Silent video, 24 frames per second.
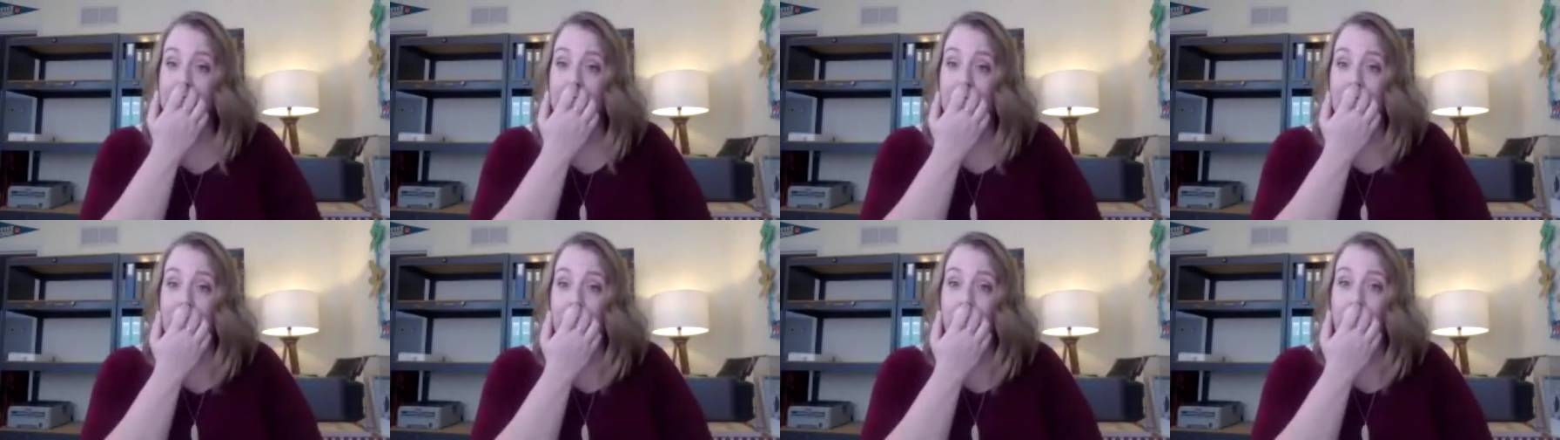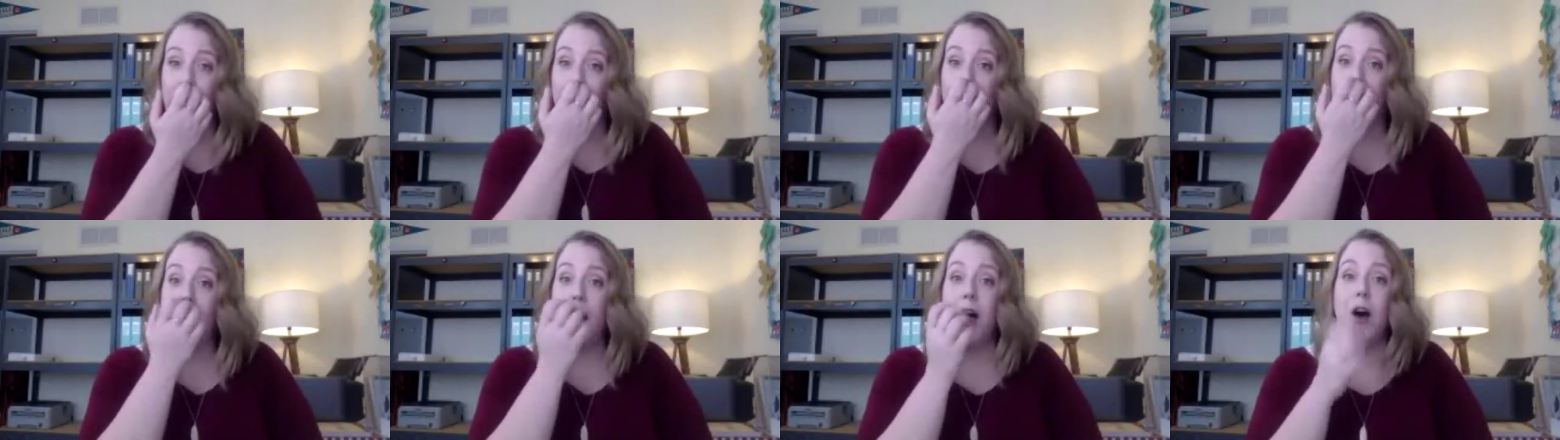
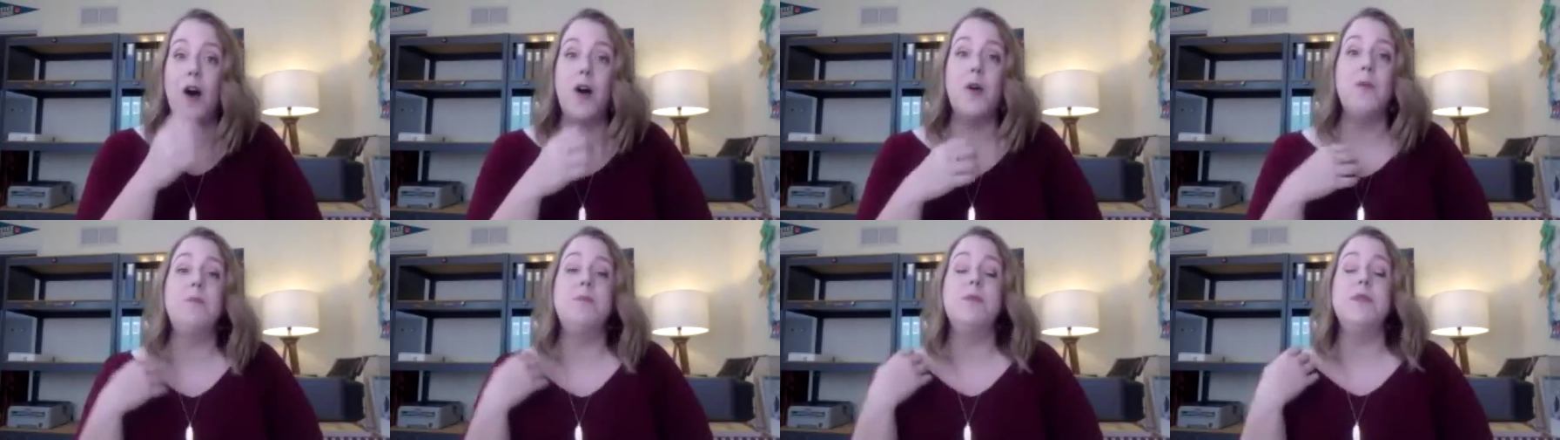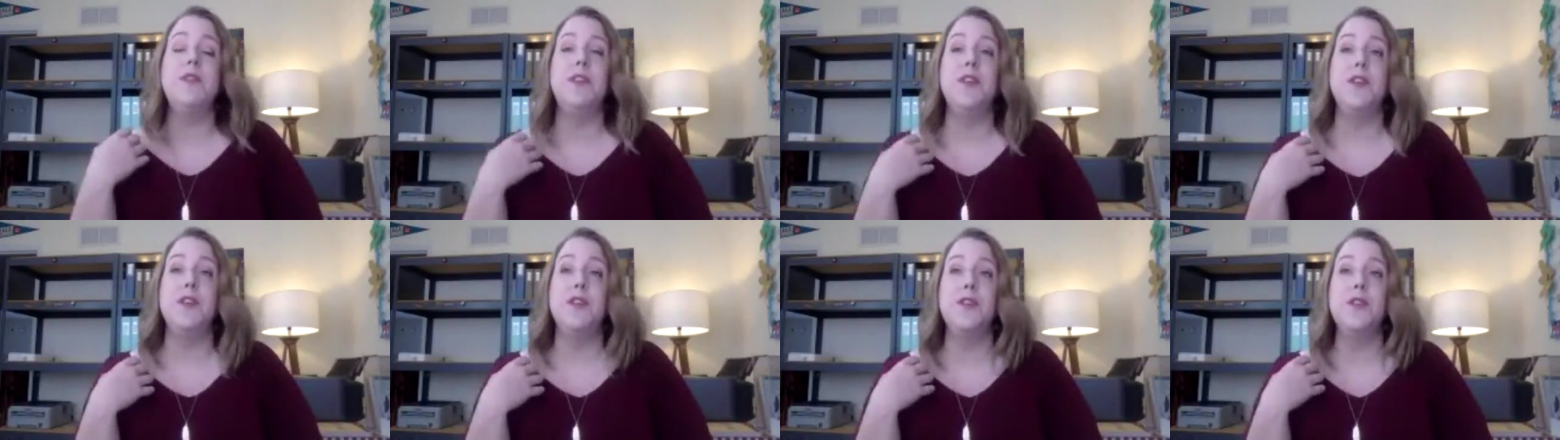will help
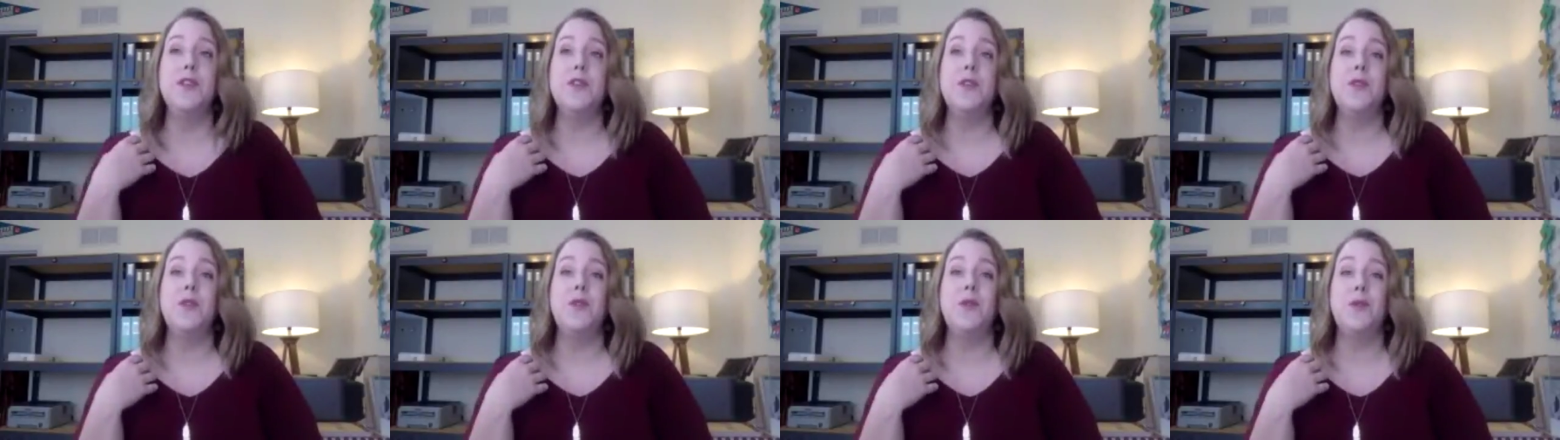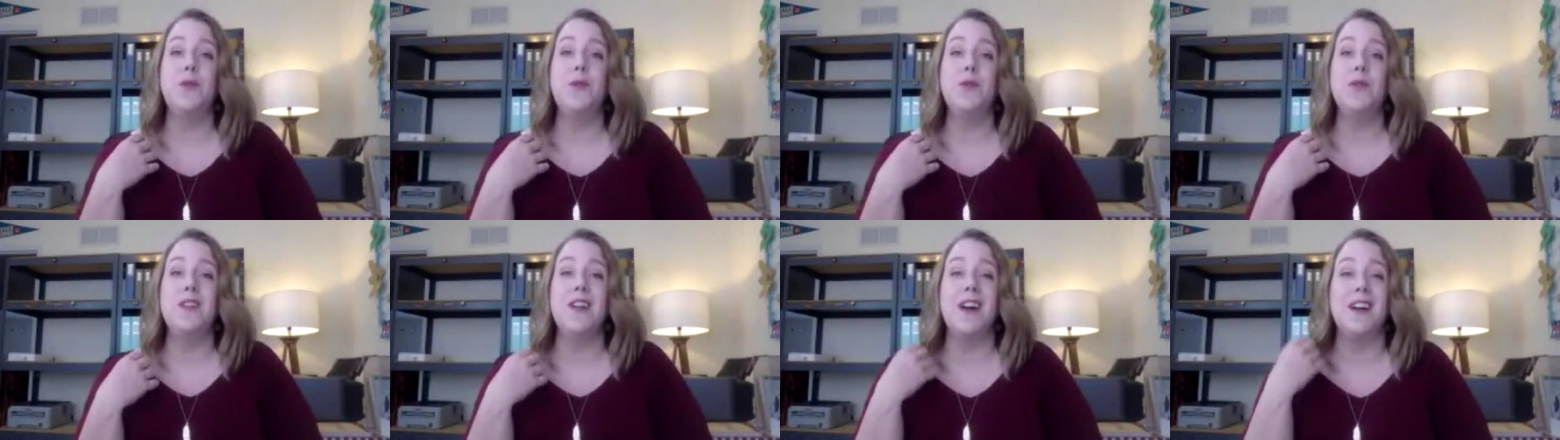
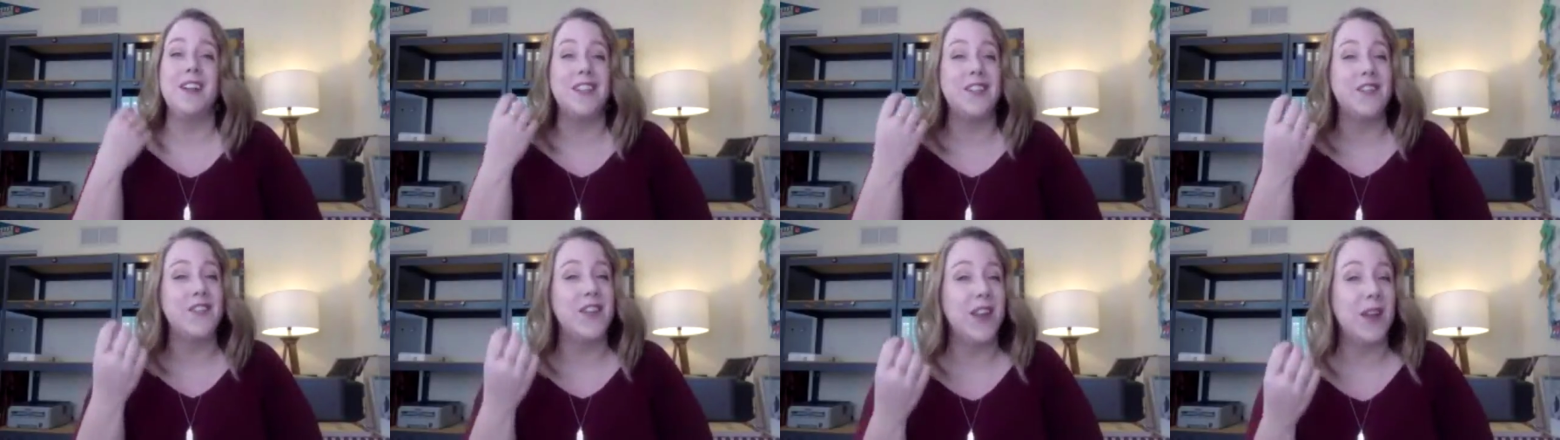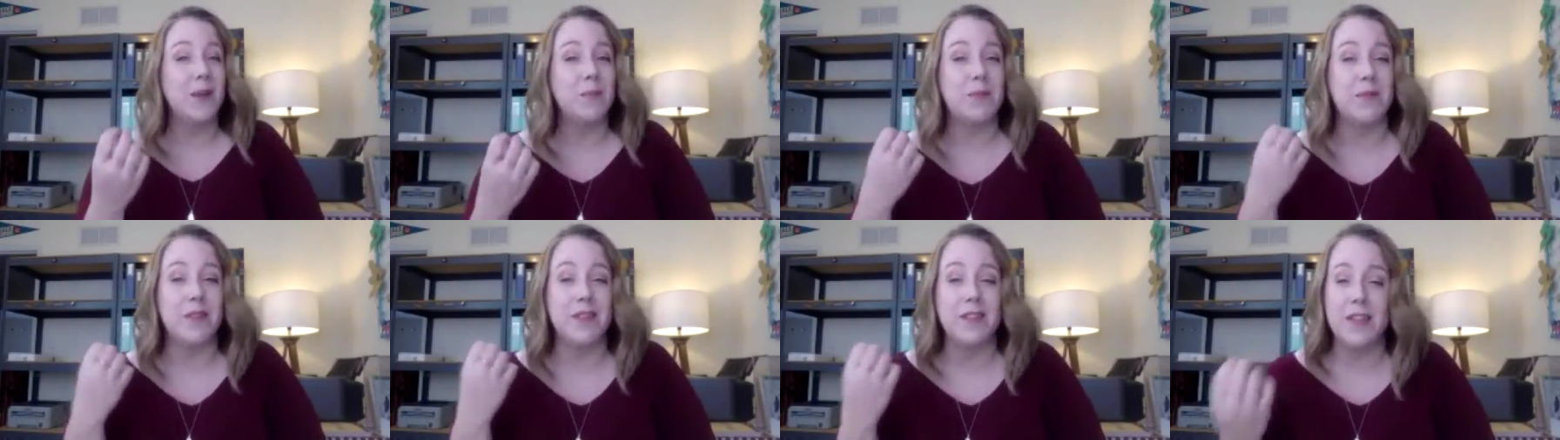you not
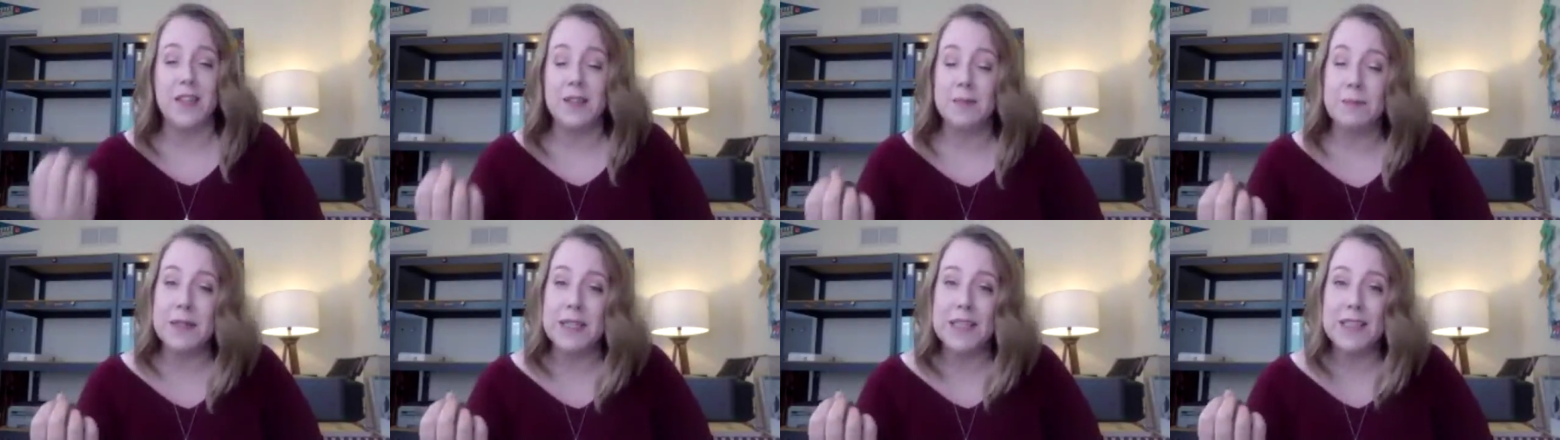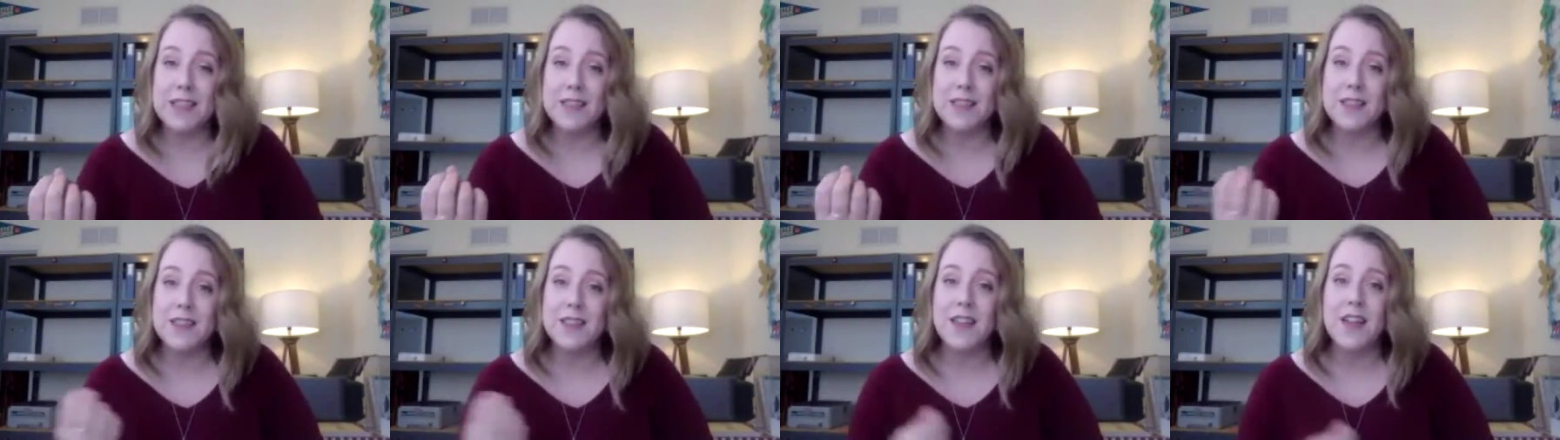develop
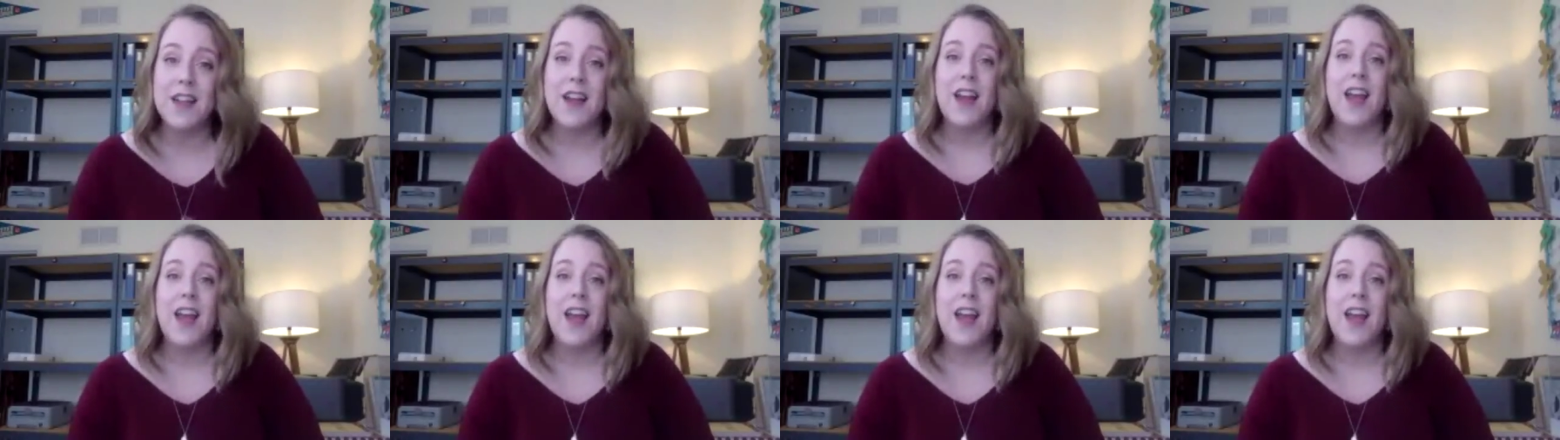resentments,